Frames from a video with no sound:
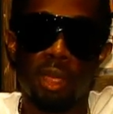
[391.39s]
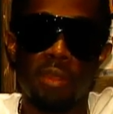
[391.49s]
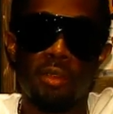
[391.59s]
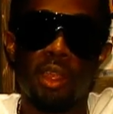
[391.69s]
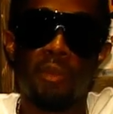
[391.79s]

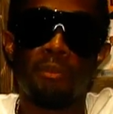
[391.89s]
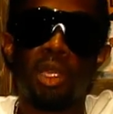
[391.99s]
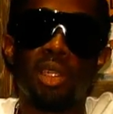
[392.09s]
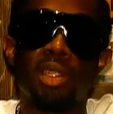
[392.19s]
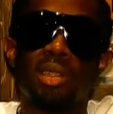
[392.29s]
my father
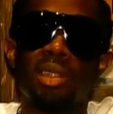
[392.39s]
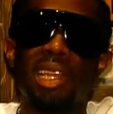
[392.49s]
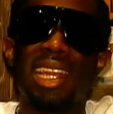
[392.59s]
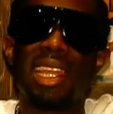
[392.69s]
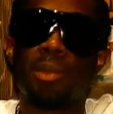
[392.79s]
built
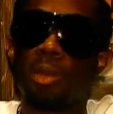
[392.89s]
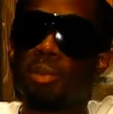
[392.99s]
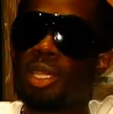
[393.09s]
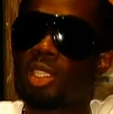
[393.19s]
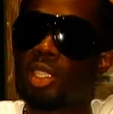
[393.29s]
the label
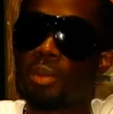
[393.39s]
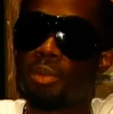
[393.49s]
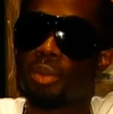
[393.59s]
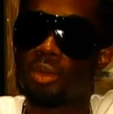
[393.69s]
Big Ship,